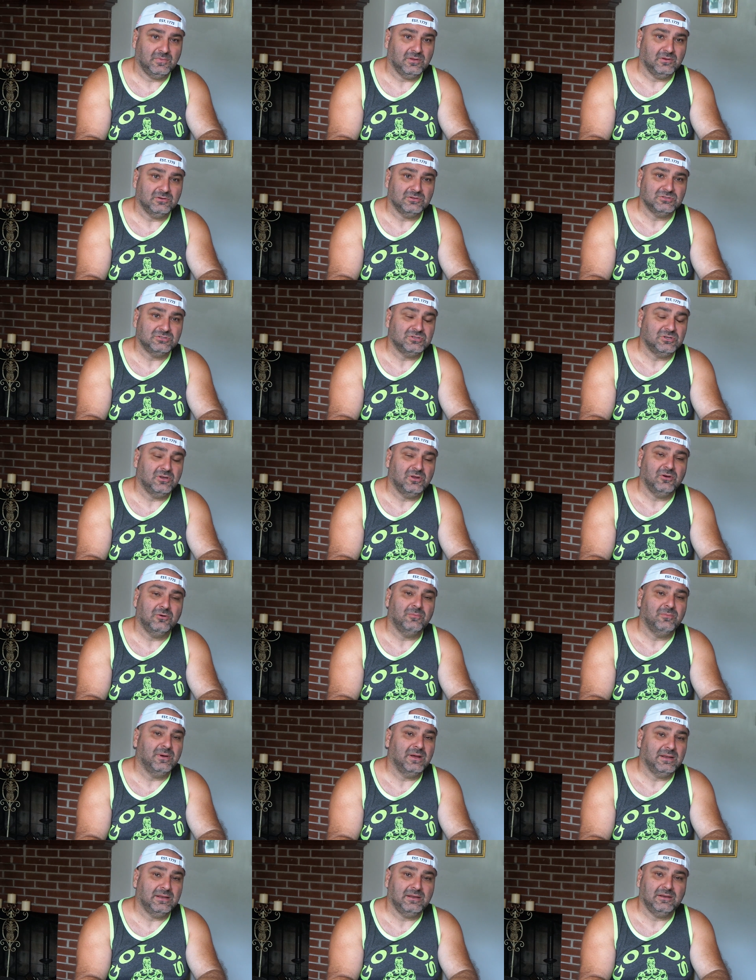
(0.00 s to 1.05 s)
There is no
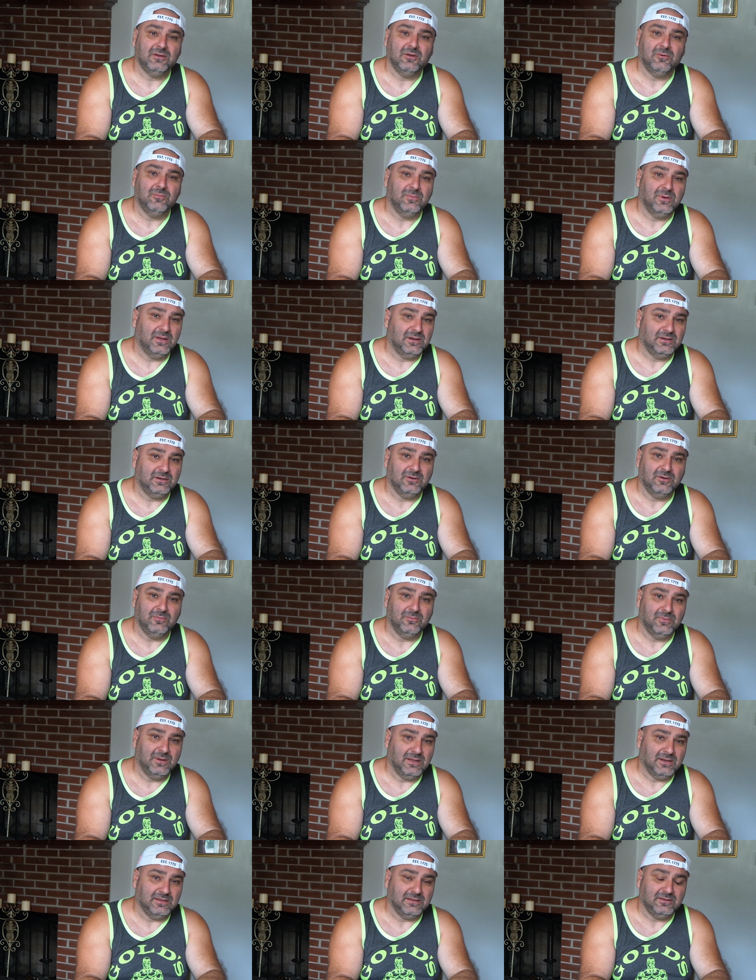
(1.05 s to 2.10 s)
money, no money, no
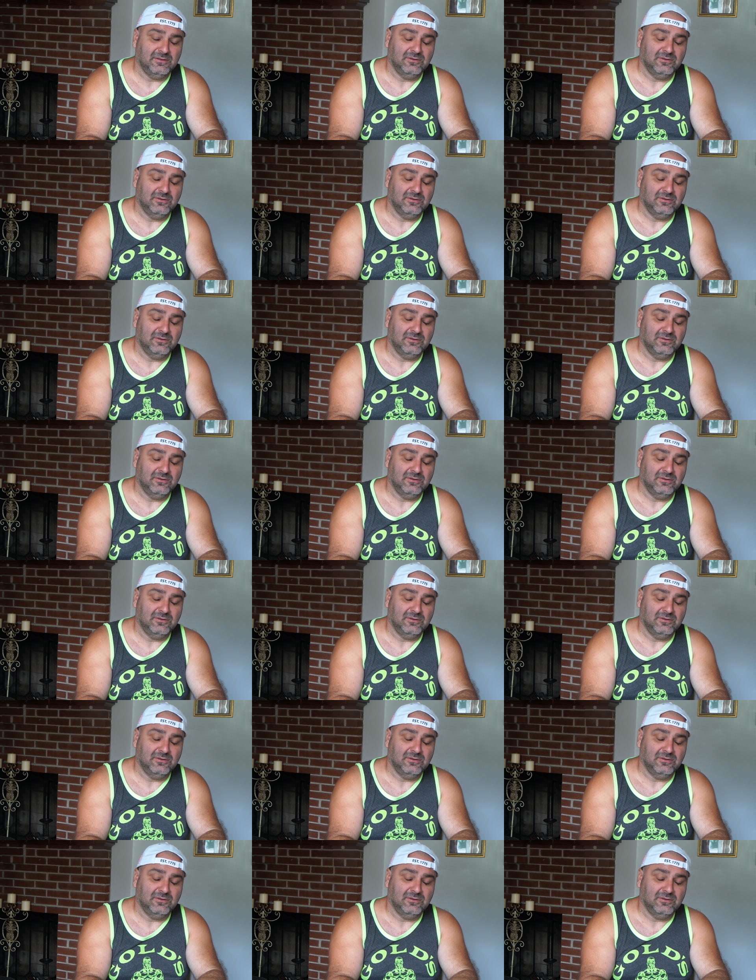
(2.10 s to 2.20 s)
money.